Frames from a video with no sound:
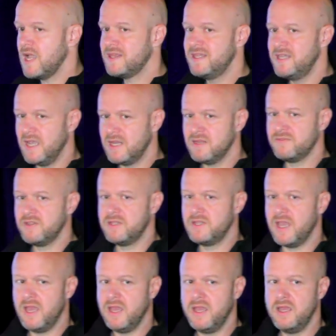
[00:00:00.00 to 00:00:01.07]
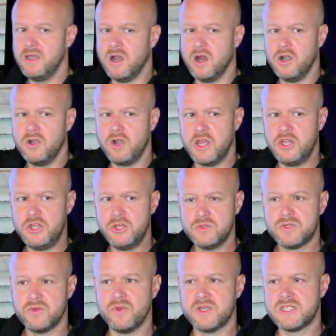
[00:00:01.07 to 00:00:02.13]
at the end of the day are a
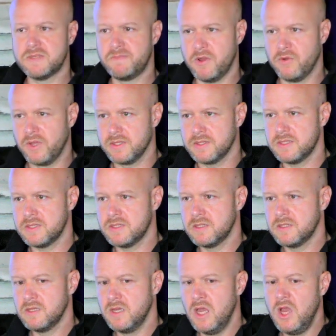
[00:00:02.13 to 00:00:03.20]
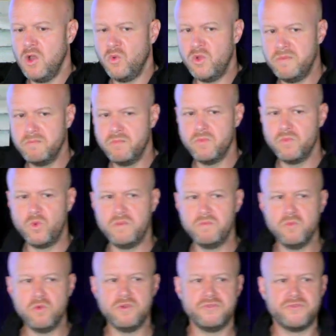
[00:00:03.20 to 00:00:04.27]
user experience. We
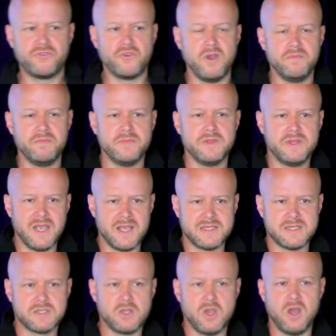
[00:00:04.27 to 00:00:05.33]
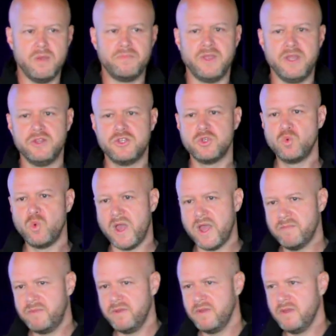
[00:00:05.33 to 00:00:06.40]
moved from desktop into
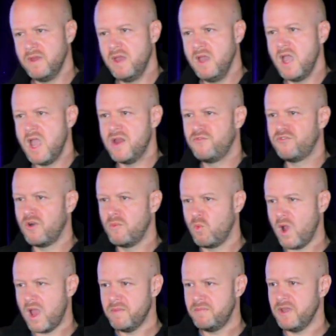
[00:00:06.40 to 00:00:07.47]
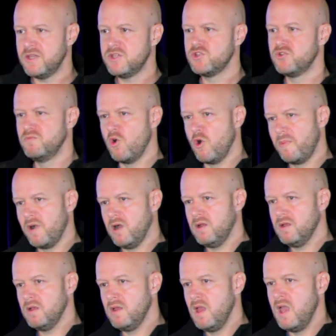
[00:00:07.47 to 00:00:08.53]
web and from web into
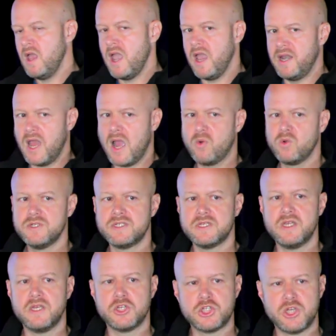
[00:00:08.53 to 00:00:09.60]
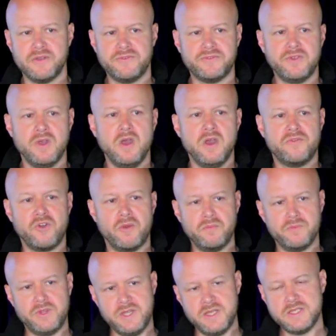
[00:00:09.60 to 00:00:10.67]
mobile. And now we're seeing a shift
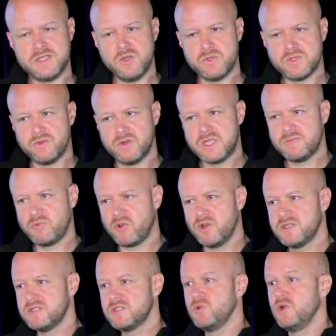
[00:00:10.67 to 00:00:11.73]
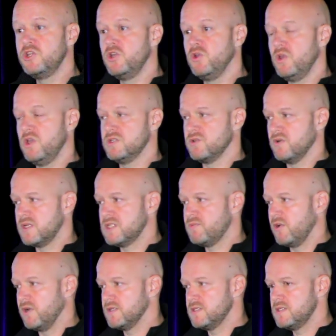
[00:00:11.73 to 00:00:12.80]
from these user experience to a new user
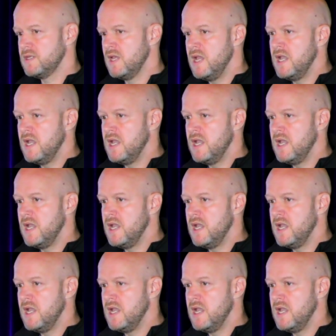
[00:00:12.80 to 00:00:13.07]
experience.